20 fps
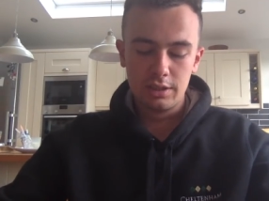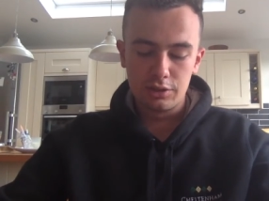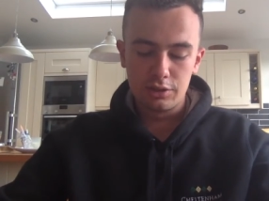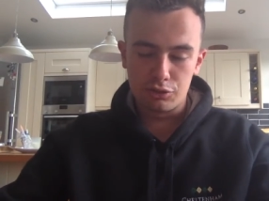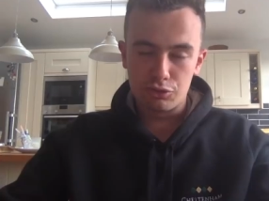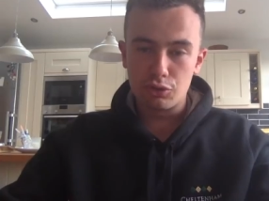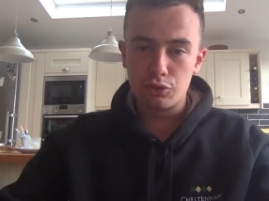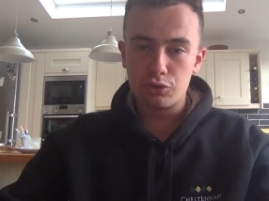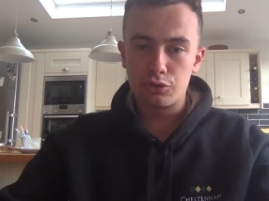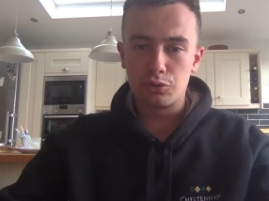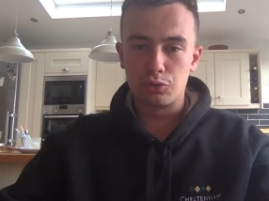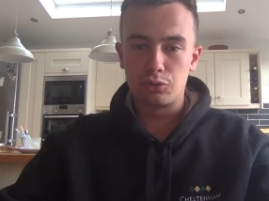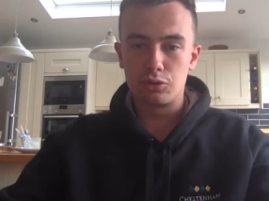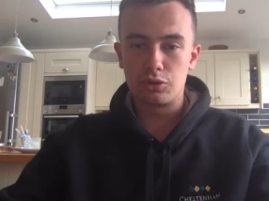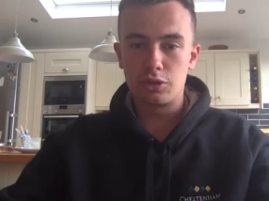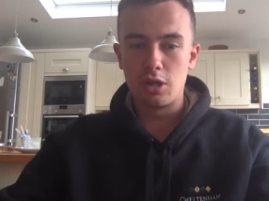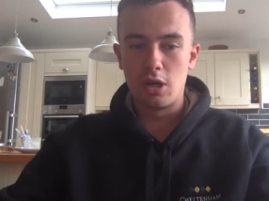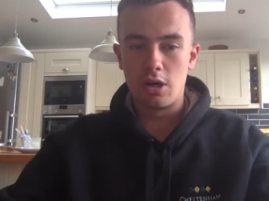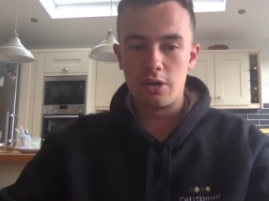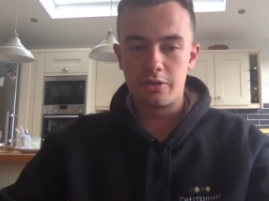There's also a
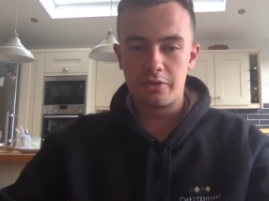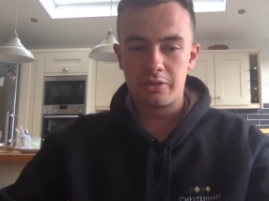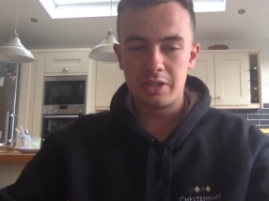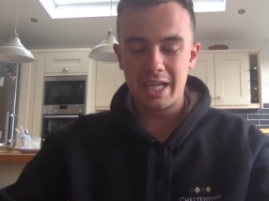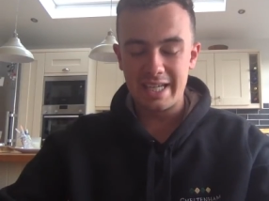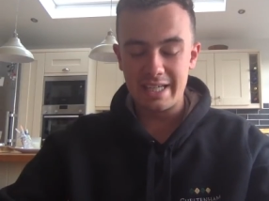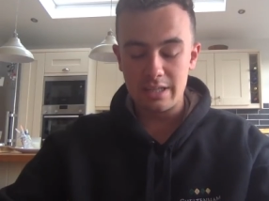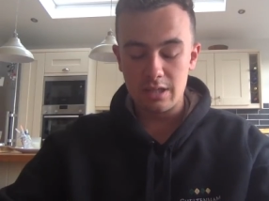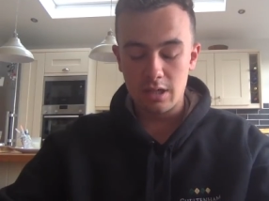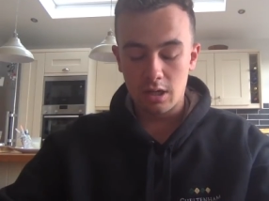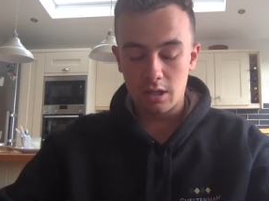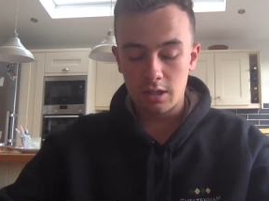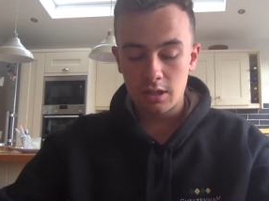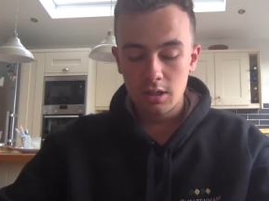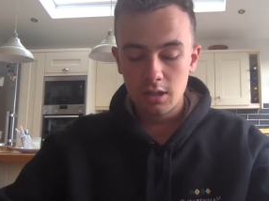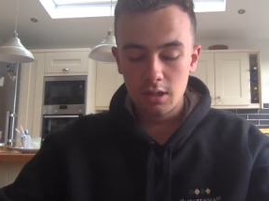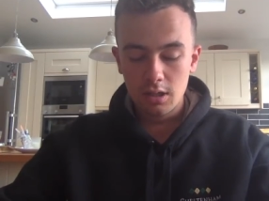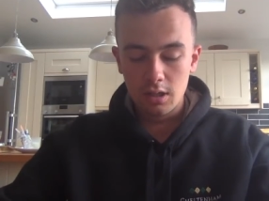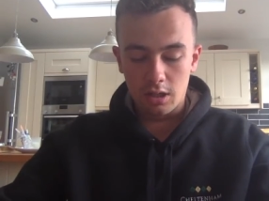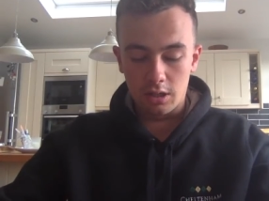good card at Haydock
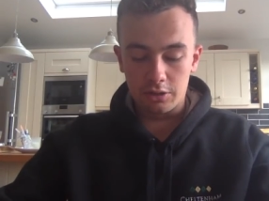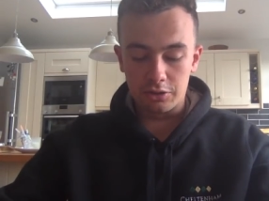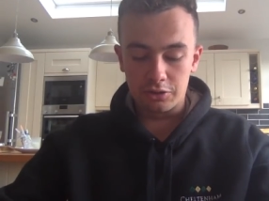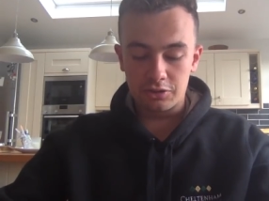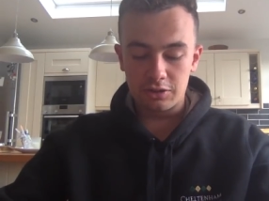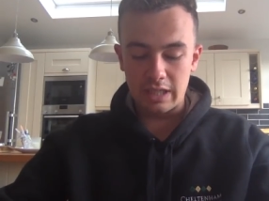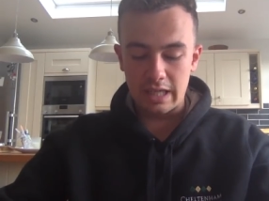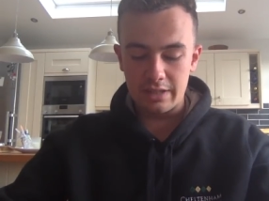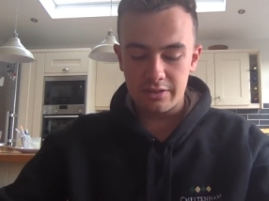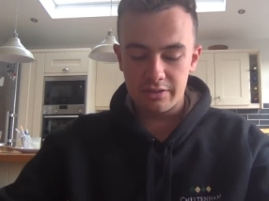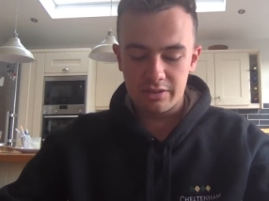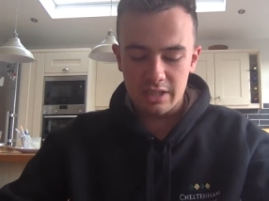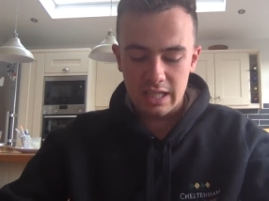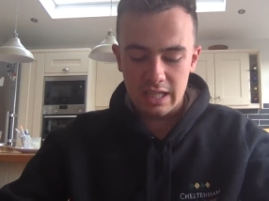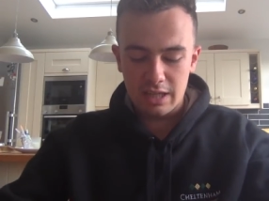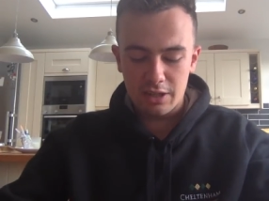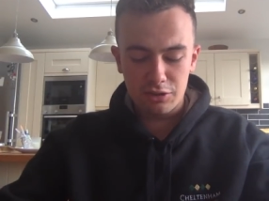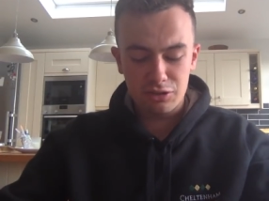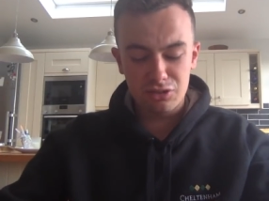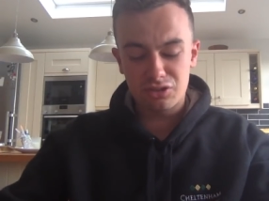on Saturday.
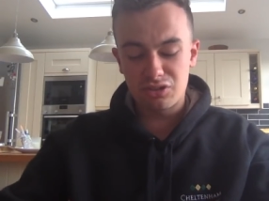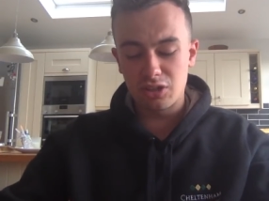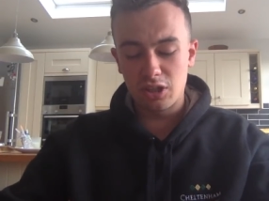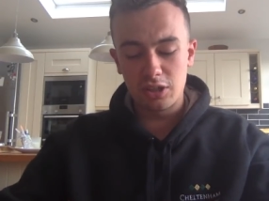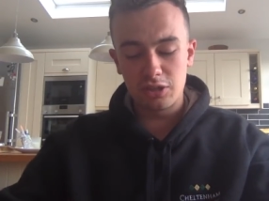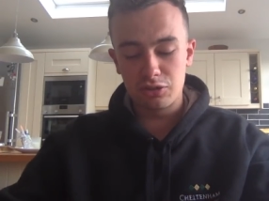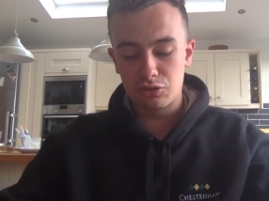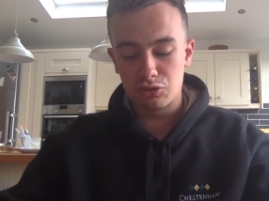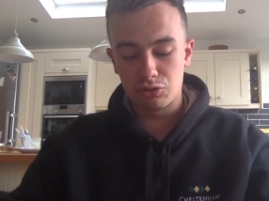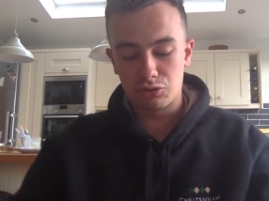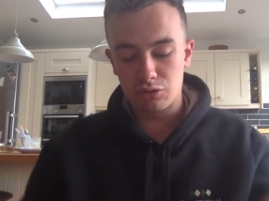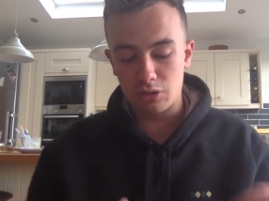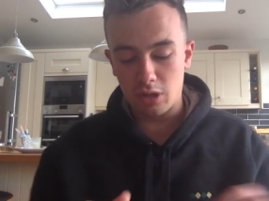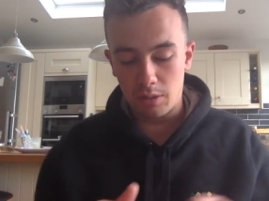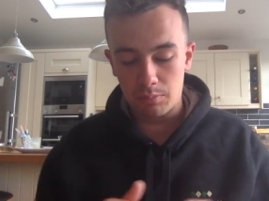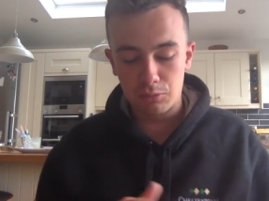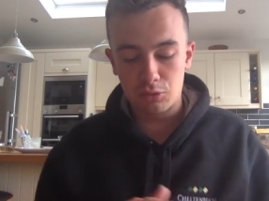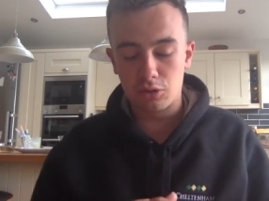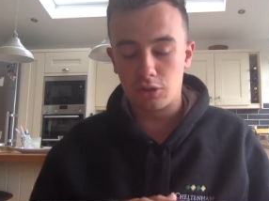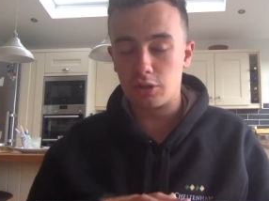And I decided just
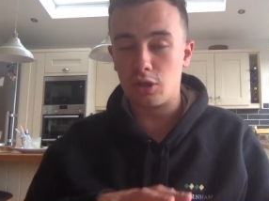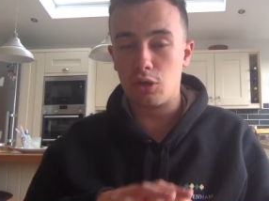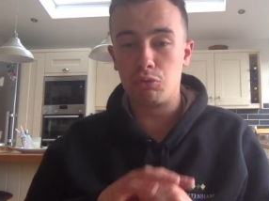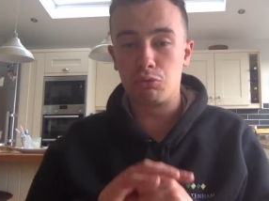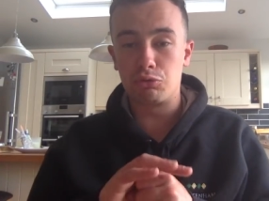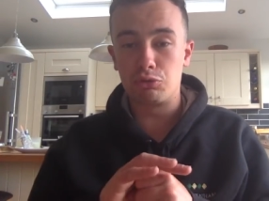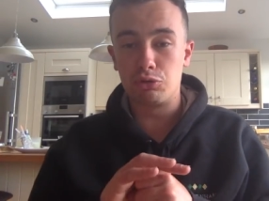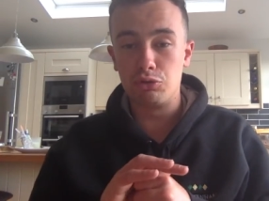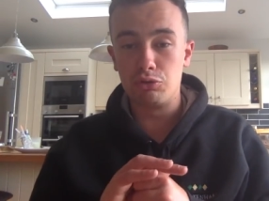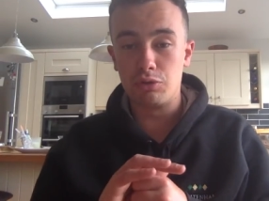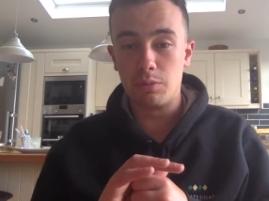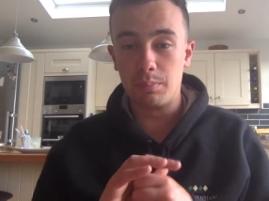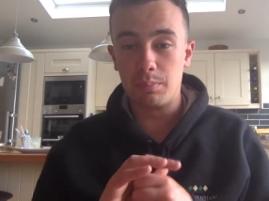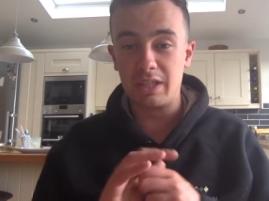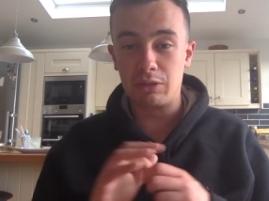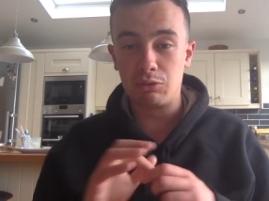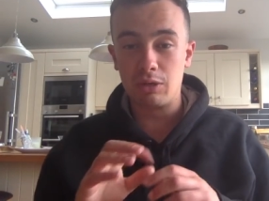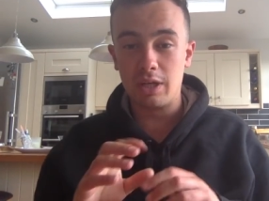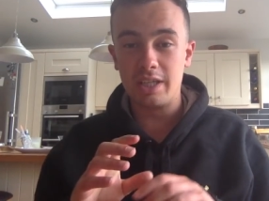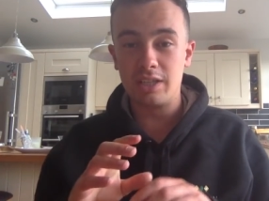I'm going to go through the
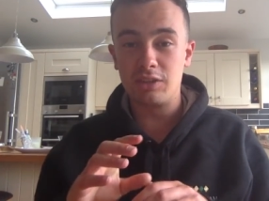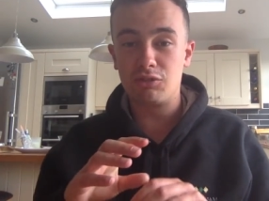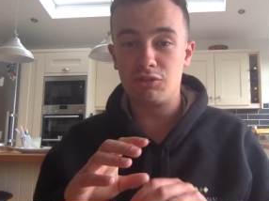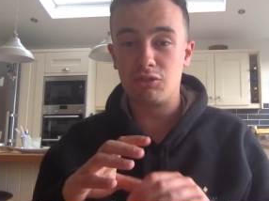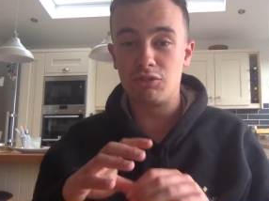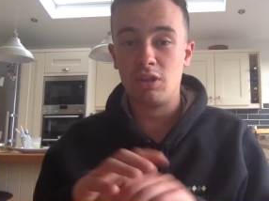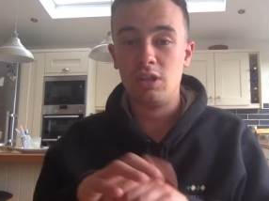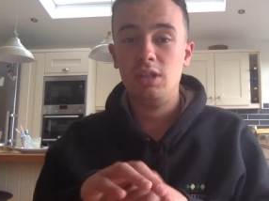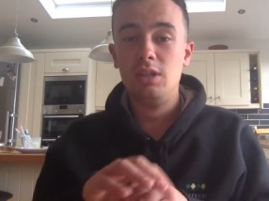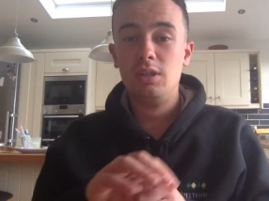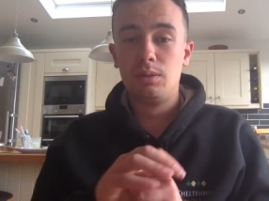big races,